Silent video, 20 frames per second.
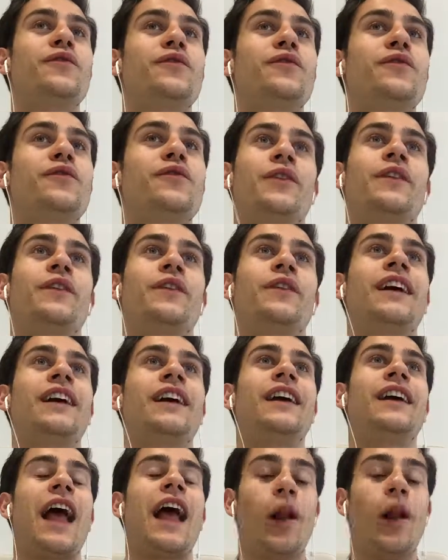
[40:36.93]
Thank you for
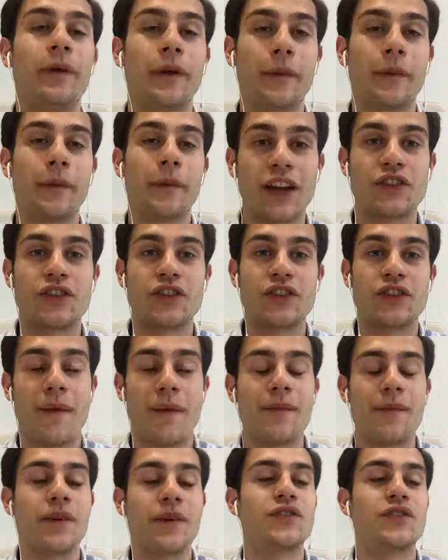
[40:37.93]
helping me
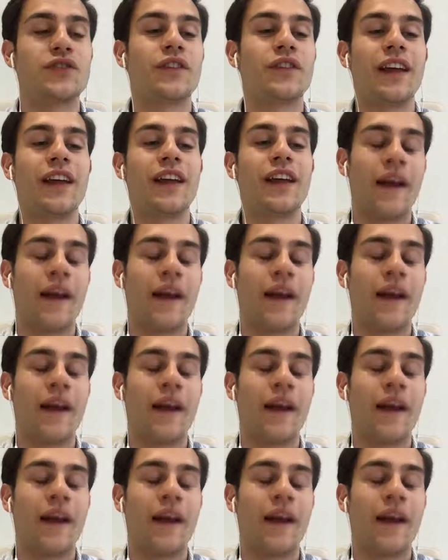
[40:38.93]
achieve my mission.